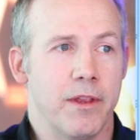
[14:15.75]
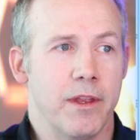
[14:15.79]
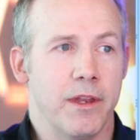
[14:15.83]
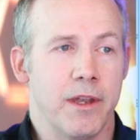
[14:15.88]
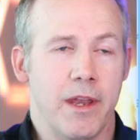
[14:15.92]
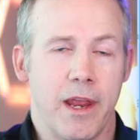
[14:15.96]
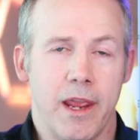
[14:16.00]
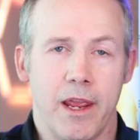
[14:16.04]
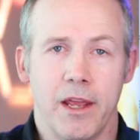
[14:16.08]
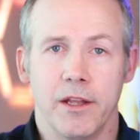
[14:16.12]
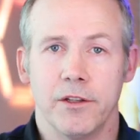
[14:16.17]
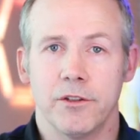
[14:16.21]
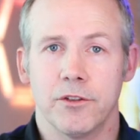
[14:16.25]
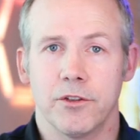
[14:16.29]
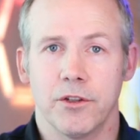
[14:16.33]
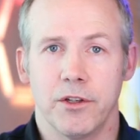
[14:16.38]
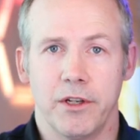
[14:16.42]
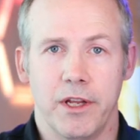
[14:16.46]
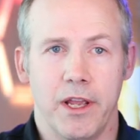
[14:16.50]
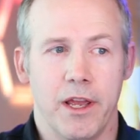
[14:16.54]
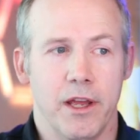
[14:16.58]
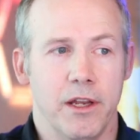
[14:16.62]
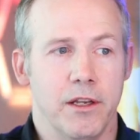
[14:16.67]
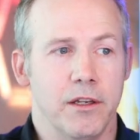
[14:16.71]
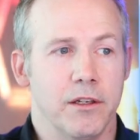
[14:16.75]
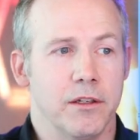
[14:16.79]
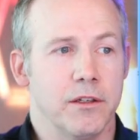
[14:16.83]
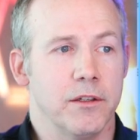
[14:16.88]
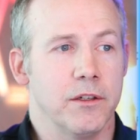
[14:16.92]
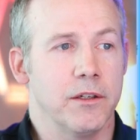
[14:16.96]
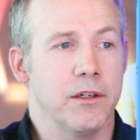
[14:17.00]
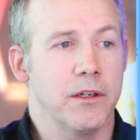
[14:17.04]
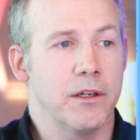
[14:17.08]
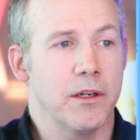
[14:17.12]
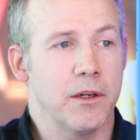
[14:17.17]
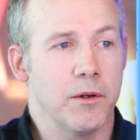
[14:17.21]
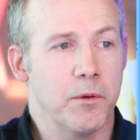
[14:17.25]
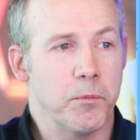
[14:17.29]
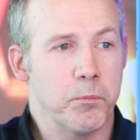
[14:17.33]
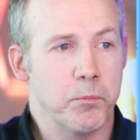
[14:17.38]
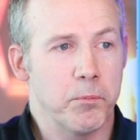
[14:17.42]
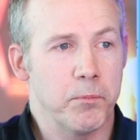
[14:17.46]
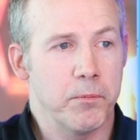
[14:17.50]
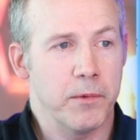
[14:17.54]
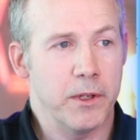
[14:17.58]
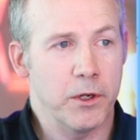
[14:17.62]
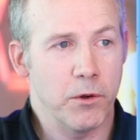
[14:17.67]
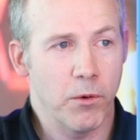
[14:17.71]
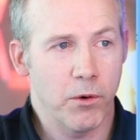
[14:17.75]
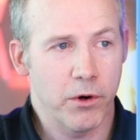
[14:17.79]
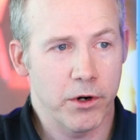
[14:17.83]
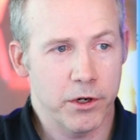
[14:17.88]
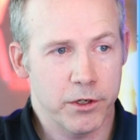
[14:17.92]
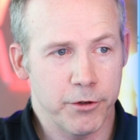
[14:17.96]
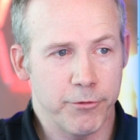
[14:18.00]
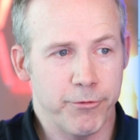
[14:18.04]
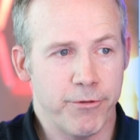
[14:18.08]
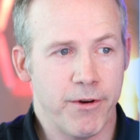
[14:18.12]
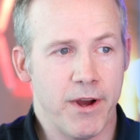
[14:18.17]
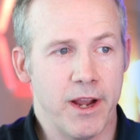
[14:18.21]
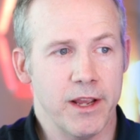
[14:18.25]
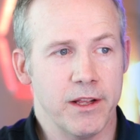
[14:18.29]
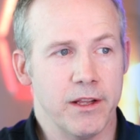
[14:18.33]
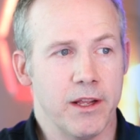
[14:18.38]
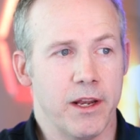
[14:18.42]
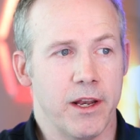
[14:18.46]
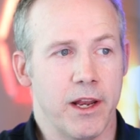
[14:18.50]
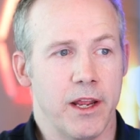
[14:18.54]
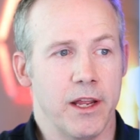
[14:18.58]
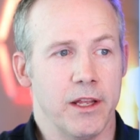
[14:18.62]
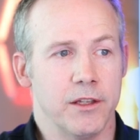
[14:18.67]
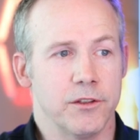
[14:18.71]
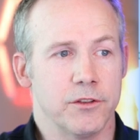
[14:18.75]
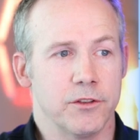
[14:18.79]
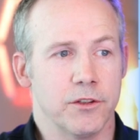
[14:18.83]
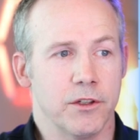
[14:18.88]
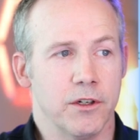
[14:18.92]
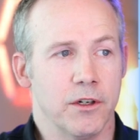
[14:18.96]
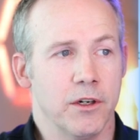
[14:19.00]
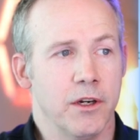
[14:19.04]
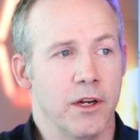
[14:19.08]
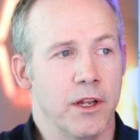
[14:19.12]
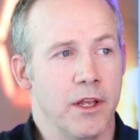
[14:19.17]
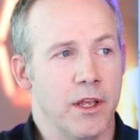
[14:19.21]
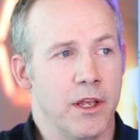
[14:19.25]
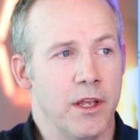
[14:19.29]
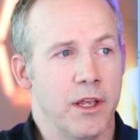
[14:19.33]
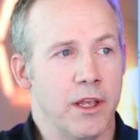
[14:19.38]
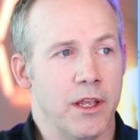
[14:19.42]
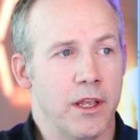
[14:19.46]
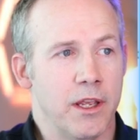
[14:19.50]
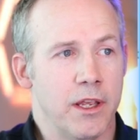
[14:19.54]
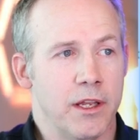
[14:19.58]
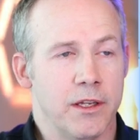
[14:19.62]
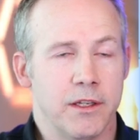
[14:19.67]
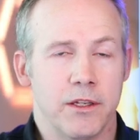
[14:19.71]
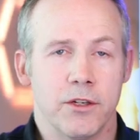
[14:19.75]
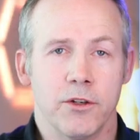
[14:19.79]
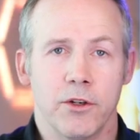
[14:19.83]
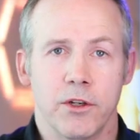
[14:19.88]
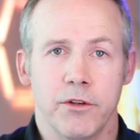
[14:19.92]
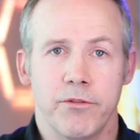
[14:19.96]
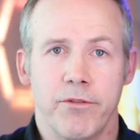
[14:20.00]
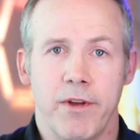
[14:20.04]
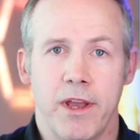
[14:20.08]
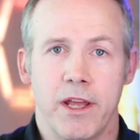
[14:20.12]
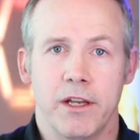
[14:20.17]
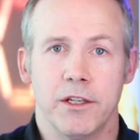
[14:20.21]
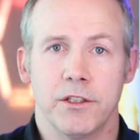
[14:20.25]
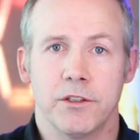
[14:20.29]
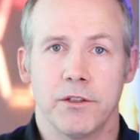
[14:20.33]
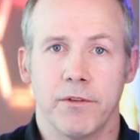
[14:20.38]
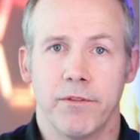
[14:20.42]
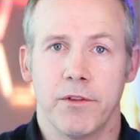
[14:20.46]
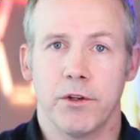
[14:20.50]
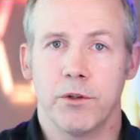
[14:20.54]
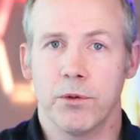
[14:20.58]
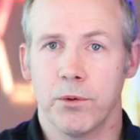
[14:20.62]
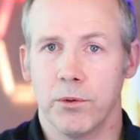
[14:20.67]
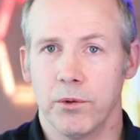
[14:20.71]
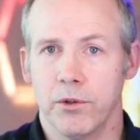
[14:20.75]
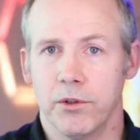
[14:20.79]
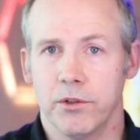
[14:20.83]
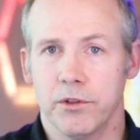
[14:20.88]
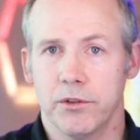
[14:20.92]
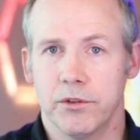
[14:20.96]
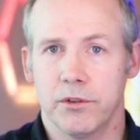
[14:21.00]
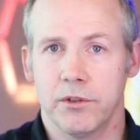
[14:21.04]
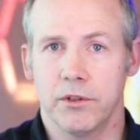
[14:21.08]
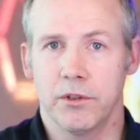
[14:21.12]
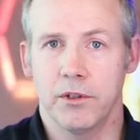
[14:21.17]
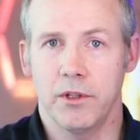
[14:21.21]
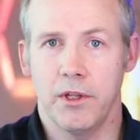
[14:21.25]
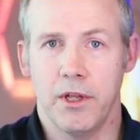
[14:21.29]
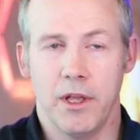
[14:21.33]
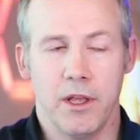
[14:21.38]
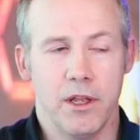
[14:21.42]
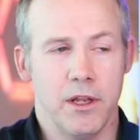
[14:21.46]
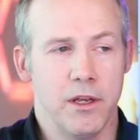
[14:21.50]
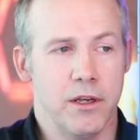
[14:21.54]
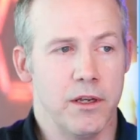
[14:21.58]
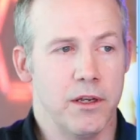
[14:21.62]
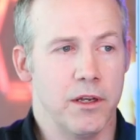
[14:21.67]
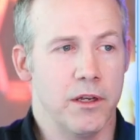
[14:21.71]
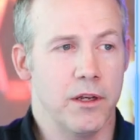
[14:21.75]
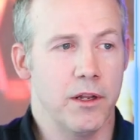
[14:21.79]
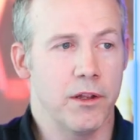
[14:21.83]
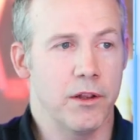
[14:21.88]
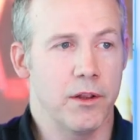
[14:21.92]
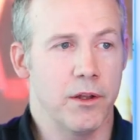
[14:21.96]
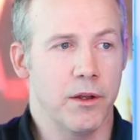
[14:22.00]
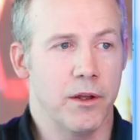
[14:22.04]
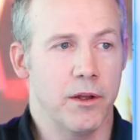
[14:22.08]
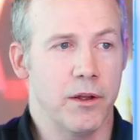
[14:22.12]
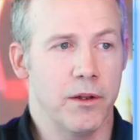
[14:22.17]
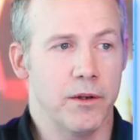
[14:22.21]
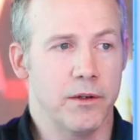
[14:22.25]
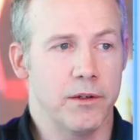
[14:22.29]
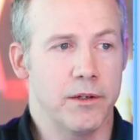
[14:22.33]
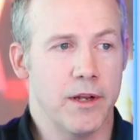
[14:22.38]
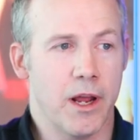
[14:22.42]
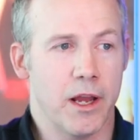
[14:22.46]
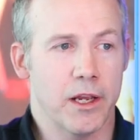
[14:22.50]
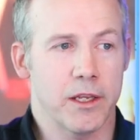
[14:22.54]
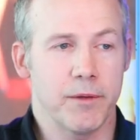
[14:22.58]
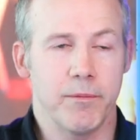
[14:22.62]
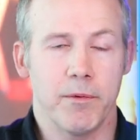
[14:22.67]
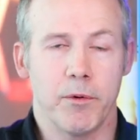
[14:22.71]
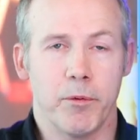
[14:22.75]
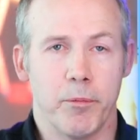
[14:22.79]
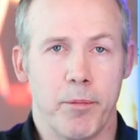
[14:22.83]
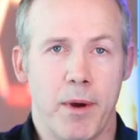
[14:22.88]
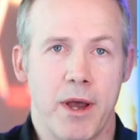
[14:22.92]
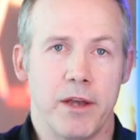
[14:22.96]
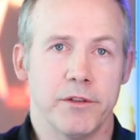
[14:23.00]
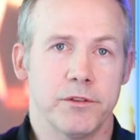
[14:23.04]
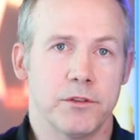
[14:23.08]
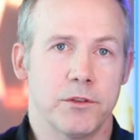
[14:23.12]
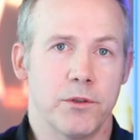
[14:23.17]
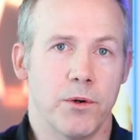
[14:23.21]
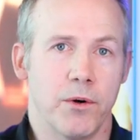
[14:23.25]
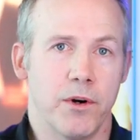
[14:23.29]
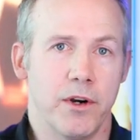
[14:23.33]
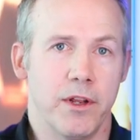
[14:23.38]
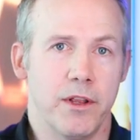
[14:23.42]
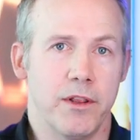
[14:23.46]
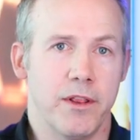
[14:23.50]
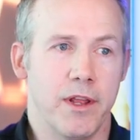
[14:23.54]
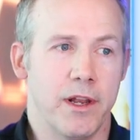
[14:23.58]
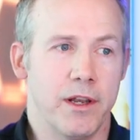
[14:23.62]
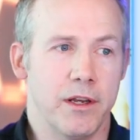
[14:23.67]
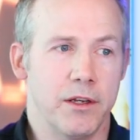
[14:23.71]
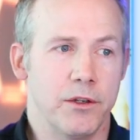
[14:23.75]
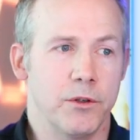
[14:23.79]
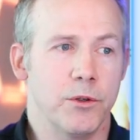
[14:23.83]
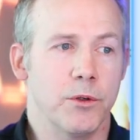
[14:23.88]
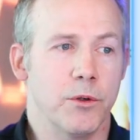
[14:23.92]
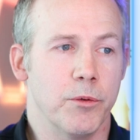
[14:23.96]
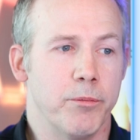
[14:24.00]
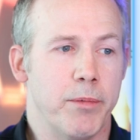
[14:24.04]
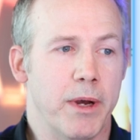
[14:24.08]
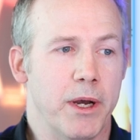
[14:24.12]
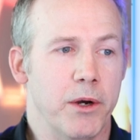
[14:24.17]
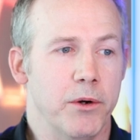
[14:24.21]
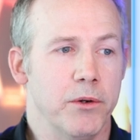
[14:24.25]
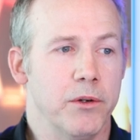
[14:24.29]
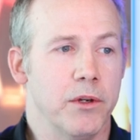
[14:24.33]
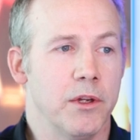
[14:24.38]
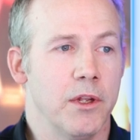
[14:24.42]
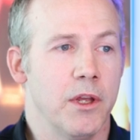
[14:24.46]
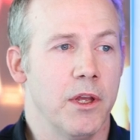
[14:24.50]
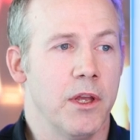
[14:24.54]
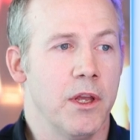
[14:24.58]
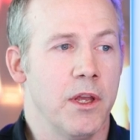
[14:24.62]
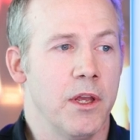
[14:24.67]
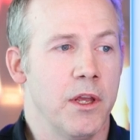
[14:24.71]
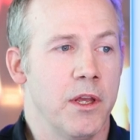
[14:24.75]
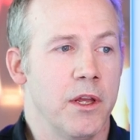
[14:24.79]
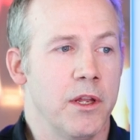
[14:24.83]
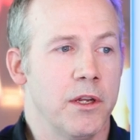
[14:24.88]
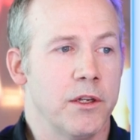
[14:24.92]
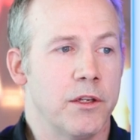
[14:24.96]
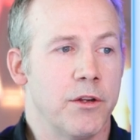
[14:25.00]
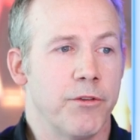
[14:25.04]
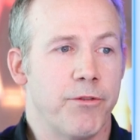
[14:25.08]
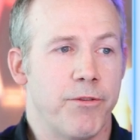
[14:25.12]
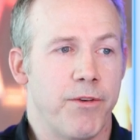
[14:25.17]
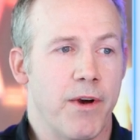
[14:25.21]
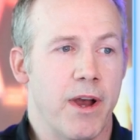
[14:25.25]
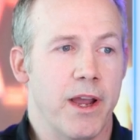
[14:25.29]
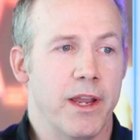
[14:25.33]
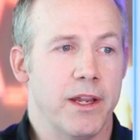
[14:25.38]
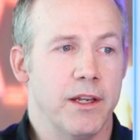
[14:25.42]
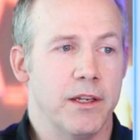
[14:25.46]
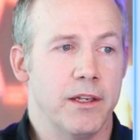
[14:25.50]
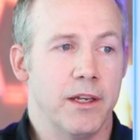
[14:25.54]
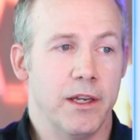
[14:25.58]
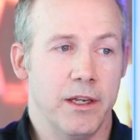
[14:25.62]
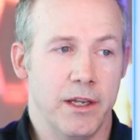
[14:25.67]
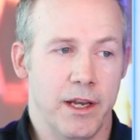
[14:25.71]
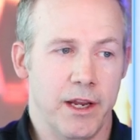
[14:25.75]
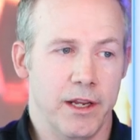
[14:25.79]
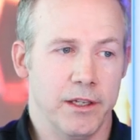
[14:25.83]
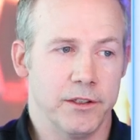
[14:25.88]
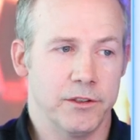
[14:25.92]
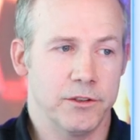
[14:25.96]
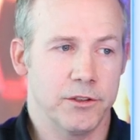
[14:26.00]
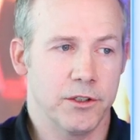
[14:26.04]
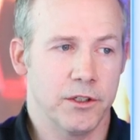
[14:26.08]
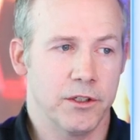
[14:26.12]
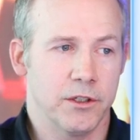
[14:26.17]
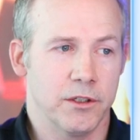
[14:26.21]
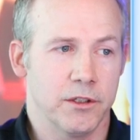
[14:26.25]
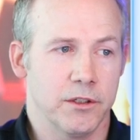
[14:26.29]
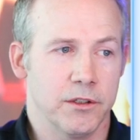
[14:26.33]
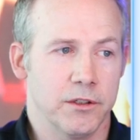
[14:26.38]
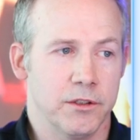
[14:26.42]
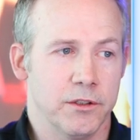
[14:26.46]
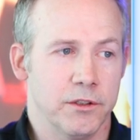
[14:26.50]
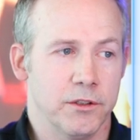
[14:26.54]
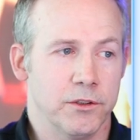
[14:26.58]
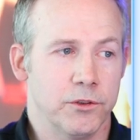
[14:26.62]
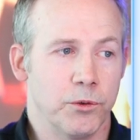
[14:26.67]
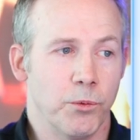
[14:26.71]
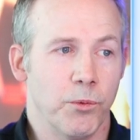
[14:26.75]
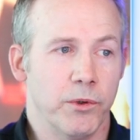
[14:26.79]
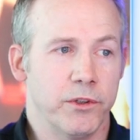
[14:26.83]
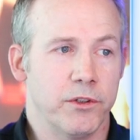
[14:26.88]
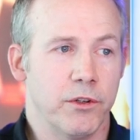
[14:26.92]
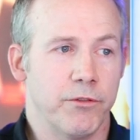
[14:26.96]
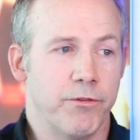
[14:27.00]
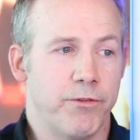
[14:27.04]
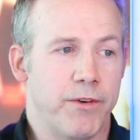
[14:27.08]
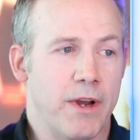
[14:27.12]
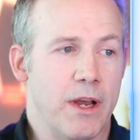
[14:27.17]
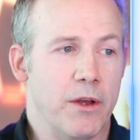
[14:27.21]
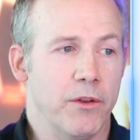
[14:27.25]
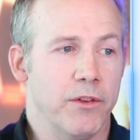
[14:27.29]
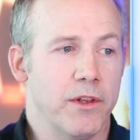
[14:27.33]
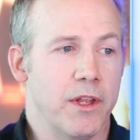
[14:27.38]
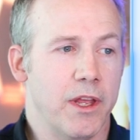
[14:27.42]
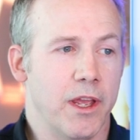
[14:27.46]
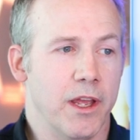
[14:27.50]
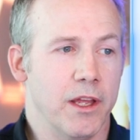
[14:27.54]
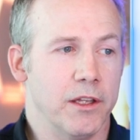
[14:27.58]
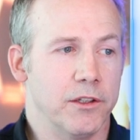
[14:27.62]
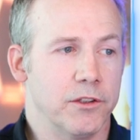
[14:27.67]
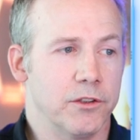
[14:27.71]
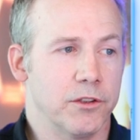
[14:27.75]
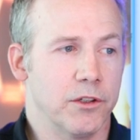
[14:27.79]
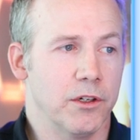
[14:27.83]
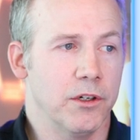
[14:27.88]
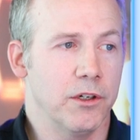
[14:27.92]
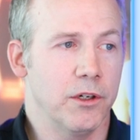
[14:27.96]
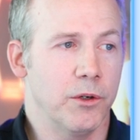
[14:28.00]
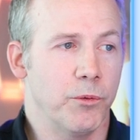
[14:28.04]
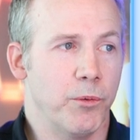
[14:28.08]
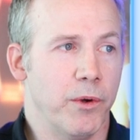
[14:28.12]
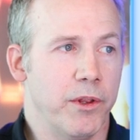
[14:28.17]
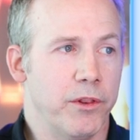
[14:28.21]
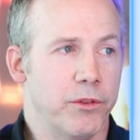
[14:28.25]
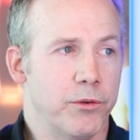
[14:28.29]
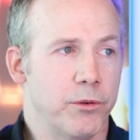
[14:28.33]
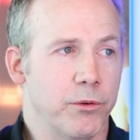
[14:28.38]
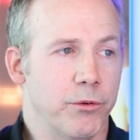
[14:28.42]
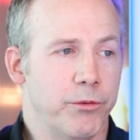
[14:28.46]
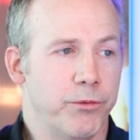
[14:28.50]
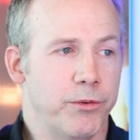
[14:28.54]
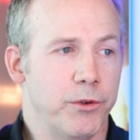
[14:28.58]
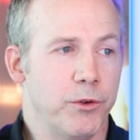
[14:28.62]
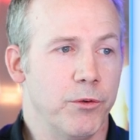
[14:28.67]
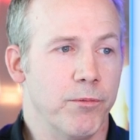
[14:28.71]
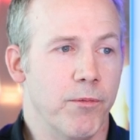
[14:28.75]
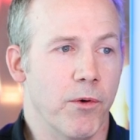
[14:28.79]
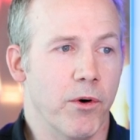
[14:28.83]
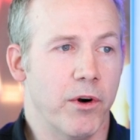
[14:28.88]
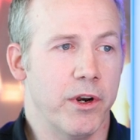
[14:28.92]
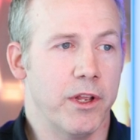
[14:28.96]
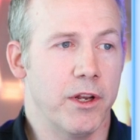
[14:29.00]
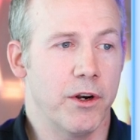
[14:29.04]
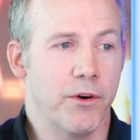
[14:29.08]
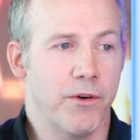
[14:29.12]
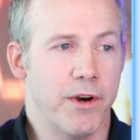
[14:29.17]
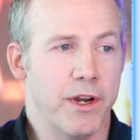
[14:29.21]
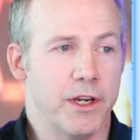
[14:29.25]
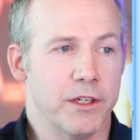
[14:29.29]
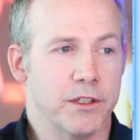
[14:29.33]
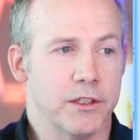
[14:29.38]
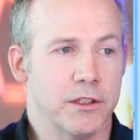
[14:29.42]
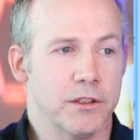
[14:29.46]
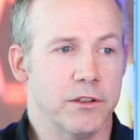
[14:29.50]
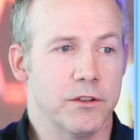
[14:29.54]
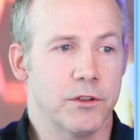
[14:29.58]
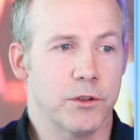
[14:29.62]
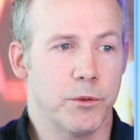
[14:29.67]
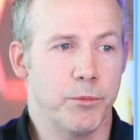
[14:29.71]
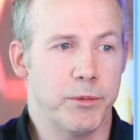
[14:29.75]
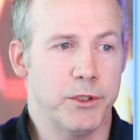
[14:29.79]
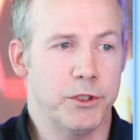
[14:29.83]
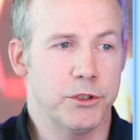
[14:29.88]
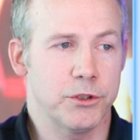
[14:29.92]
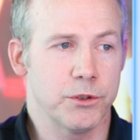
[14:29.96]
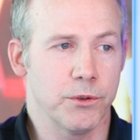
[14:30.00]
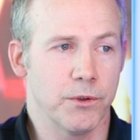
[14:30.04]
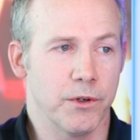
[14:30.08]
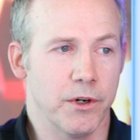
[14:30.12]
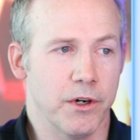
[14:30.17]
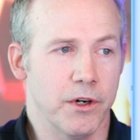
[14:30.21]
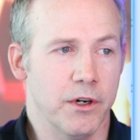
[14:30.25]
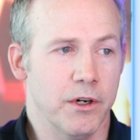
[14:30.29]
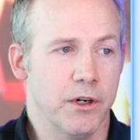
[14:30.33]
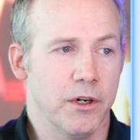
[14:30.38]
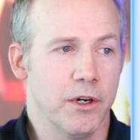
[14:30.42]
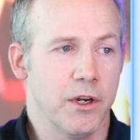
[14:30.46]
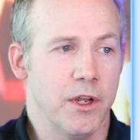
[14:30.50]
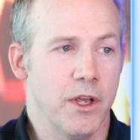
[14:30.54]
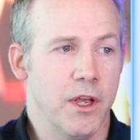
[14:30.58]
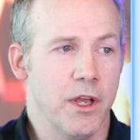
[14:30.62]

an answer yet. In order to find that answer, it took advantage of the tools and the document repository that it knew about to find an answer. So once it found the answer, it went through a few more iterations to be sure,